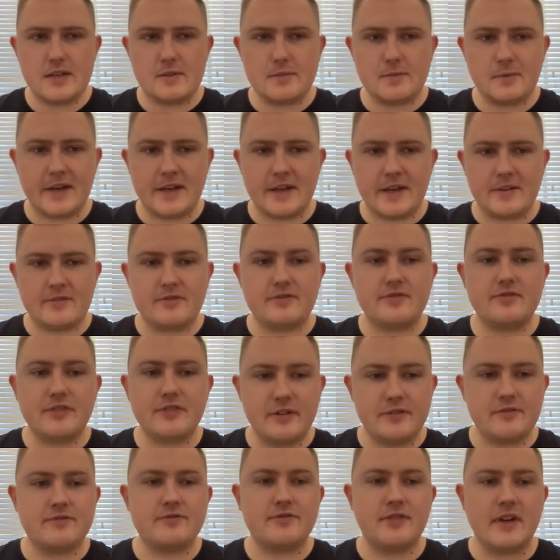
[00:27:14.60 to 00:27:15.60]
way of
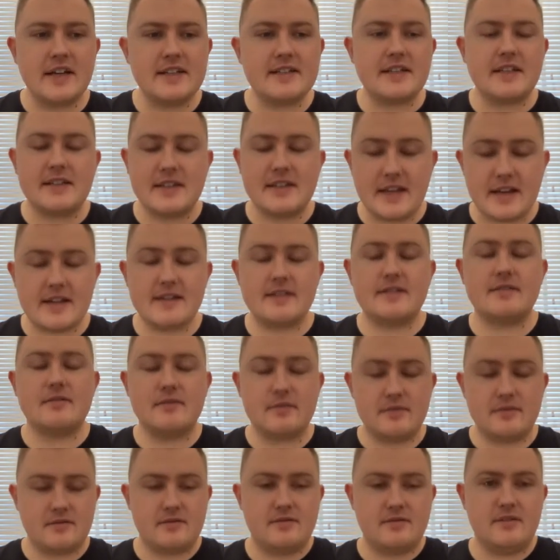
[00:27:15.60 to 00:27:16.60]
finding that.
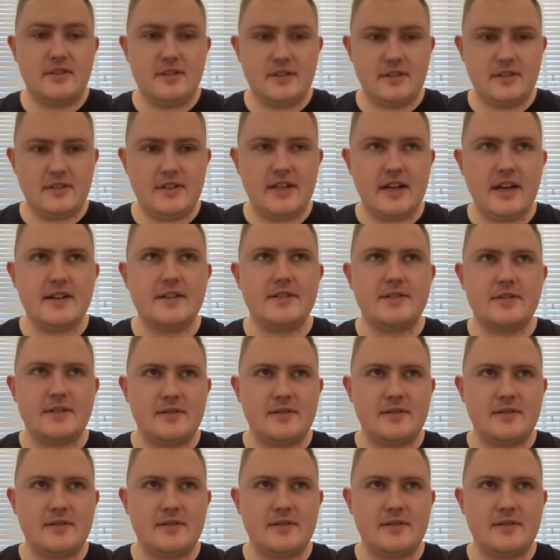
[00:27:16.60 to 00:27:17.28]
I've